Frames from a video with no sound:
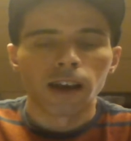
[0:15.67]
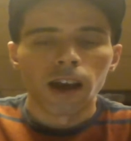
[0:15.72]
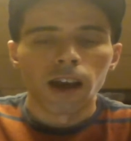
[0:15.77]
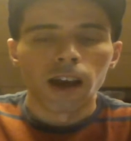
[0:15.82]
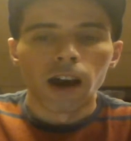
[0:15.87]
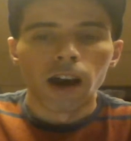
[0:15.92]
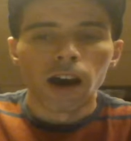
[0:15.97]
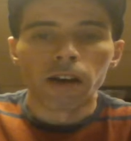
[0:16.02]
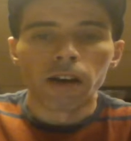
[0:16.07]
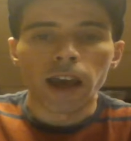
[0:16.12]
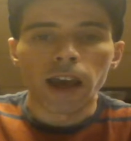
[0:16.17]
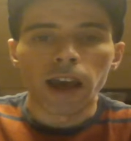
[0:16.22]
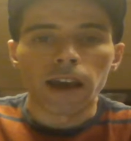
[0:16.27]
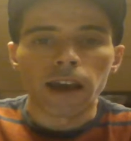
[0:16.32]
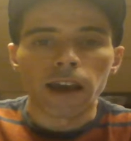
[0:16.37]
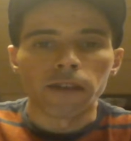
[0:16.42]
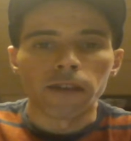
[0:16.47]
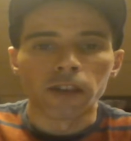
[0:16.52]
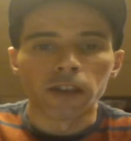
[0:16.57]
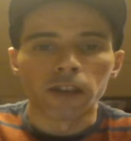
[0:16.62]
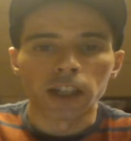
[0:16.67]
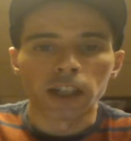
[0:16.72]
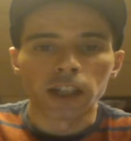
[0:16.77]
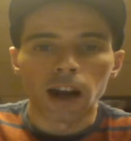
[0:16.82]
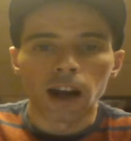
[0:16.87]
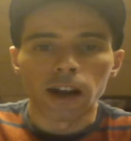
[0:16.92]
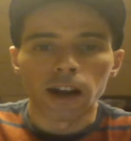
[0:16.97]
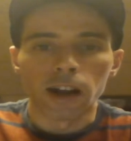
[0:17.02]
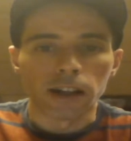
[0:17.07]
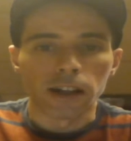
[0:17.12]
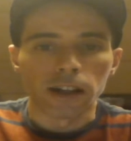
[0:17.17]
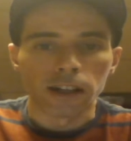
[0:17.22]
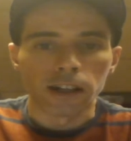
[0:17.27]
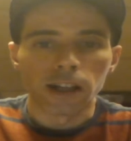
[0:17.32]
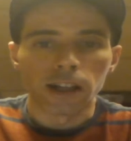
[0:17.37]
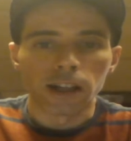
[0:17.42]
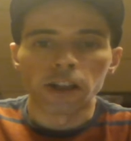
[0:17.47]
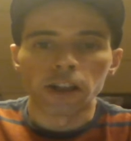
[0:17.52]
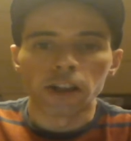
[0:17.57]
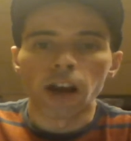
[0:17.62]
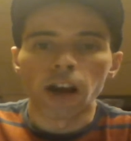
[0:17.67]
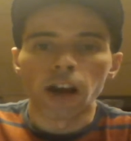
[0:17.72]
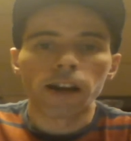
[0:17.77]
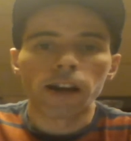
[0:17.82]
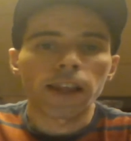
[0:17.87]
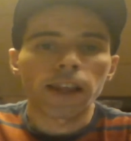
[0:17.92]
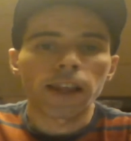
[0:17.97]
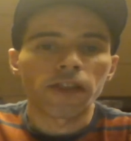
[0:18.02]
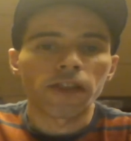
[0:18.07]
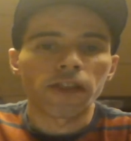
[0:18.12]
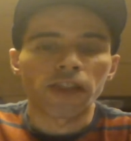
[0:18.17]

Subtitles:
Okay, for starters, there's already